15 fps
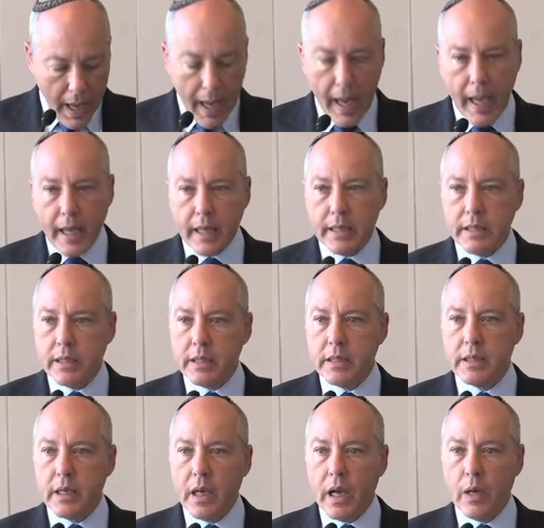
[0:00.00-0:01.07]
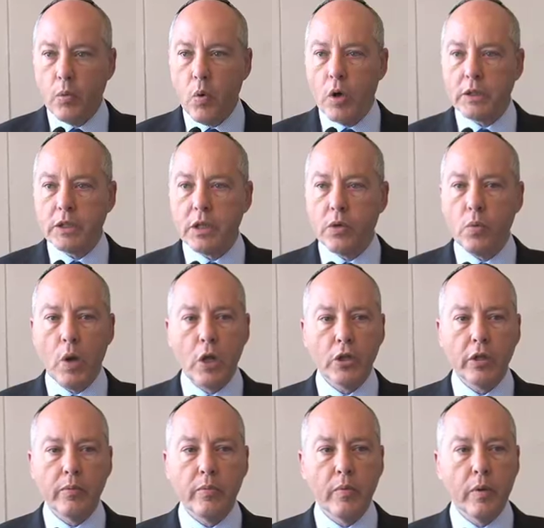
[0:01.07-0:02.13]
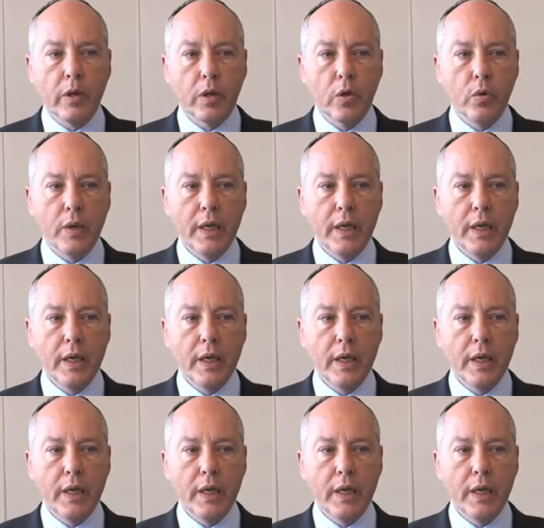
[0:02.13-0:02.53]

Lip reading: and I wanted to welcome you